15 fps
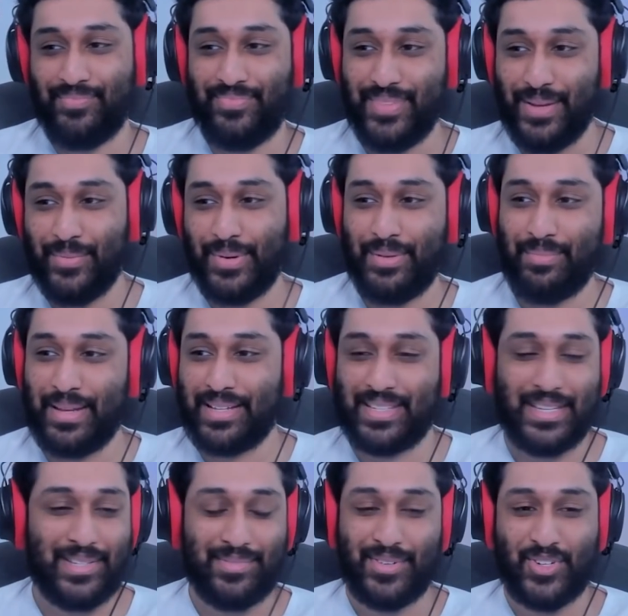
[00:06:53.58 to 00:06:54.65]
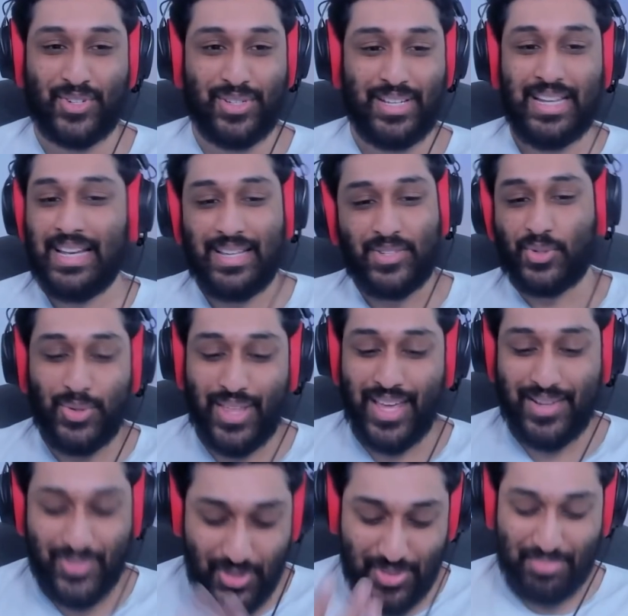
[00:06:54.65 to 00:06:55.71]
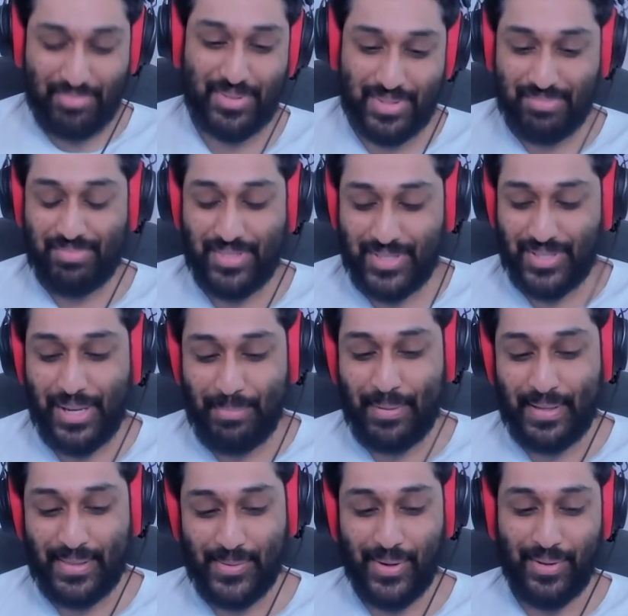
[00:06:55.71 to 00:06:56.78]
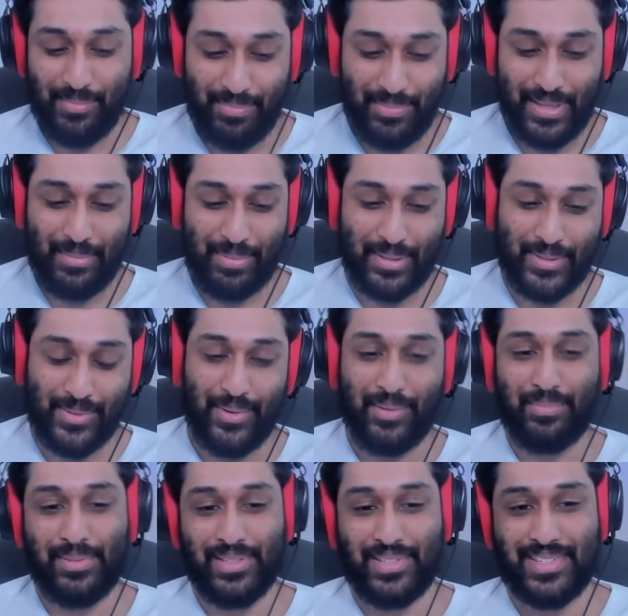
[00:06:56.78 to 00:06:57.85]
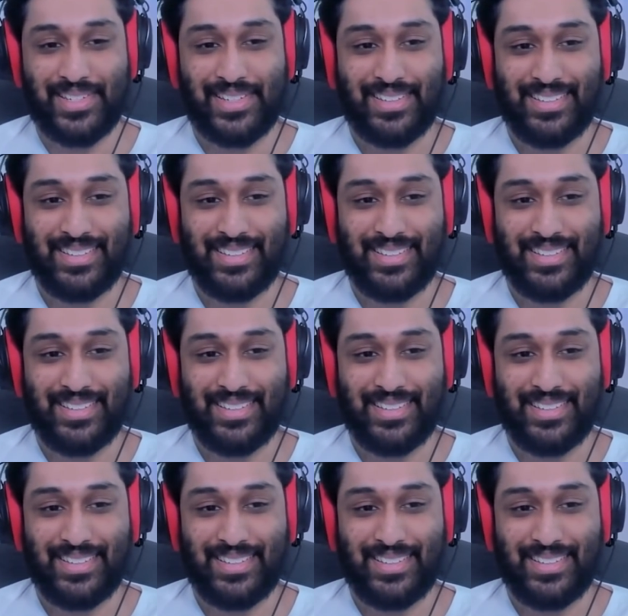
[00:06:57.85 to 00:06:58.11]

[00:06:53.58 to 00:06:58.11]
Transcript: it wouldn't make sense visually. Screw that. Just let it break the wall. Let it break the wall, please.